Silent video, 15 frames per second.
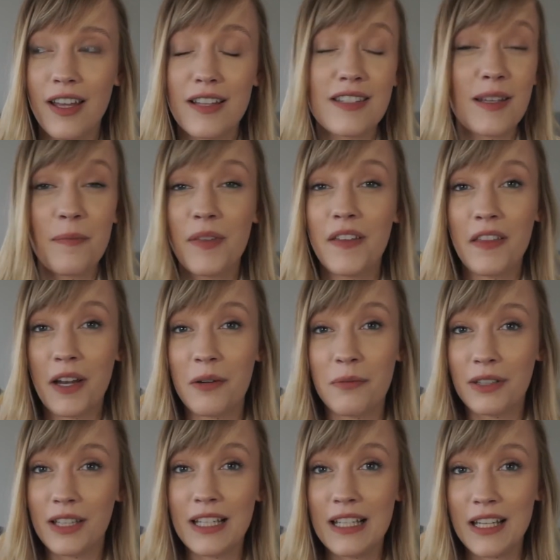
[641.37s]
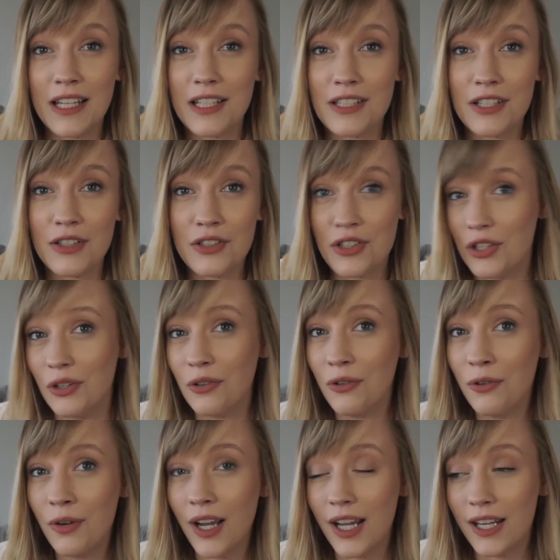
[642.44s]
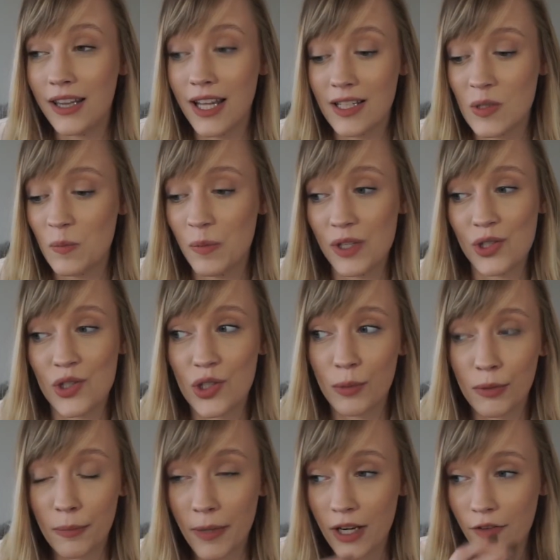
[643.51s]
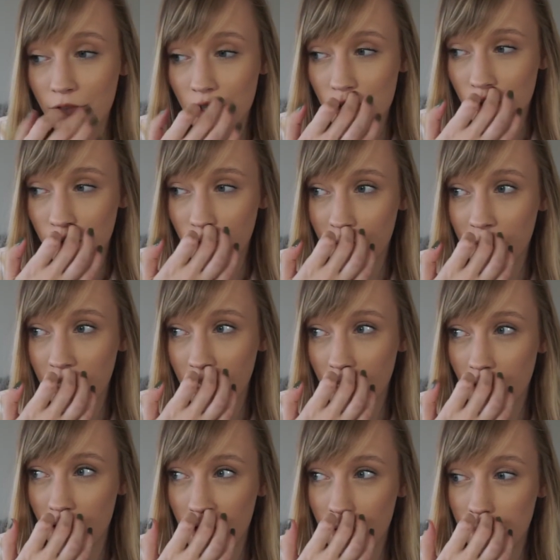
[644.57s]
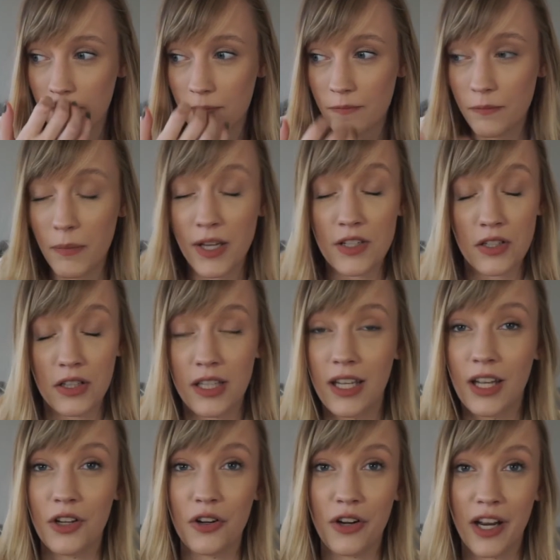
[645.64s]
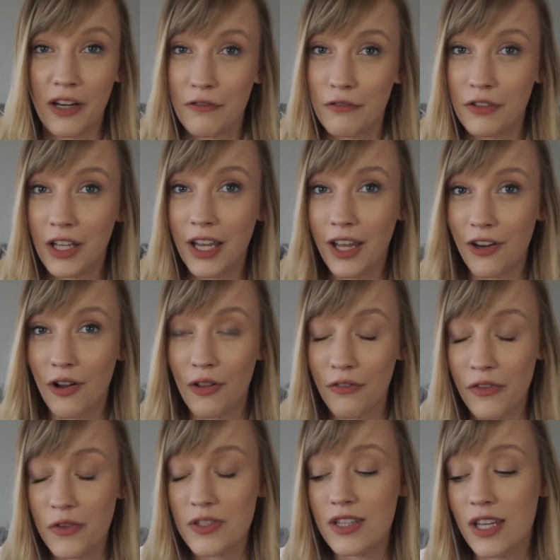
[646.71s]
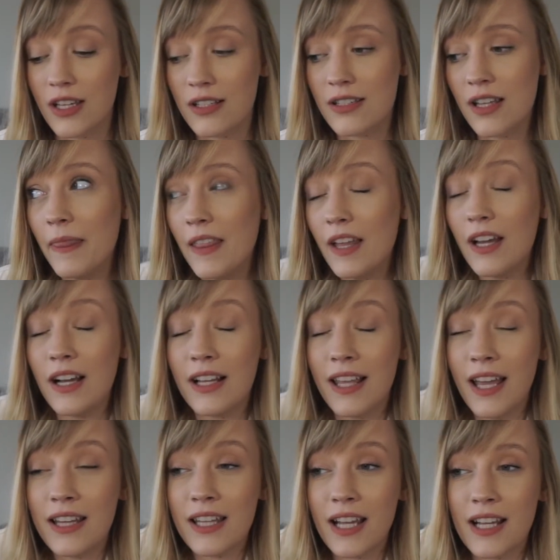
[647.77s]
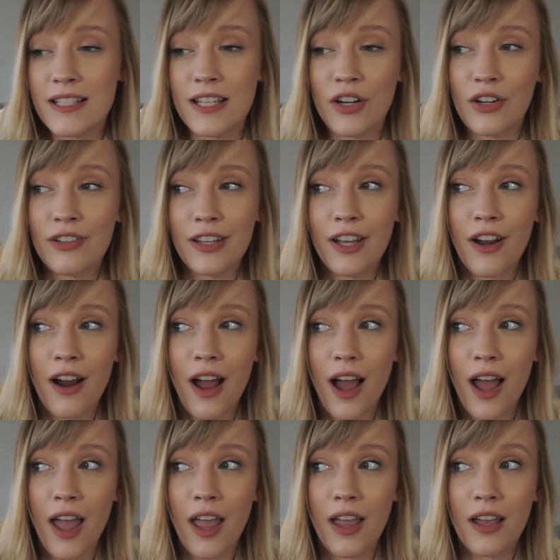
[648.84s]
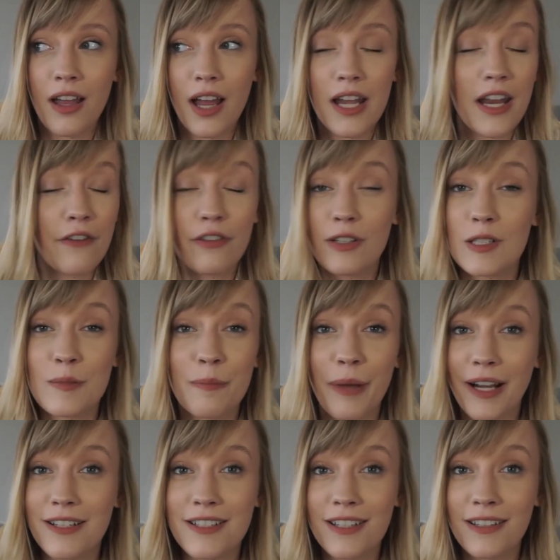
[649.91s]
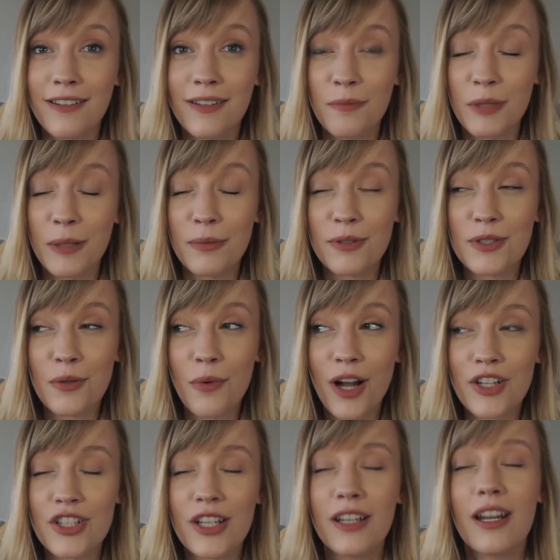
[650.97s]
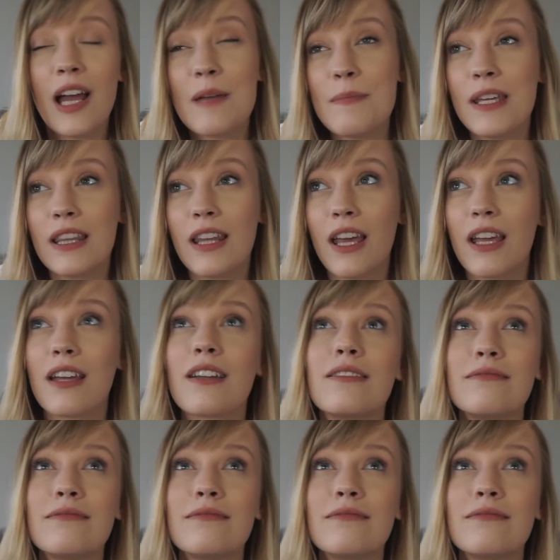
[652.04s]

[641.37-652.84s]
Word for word: it's something that I really needed to do and that's been super beneficial for me um, mentally and creatively and all of those things. Again, like I said earlier, I, I never expected people to watch it. I mean, like,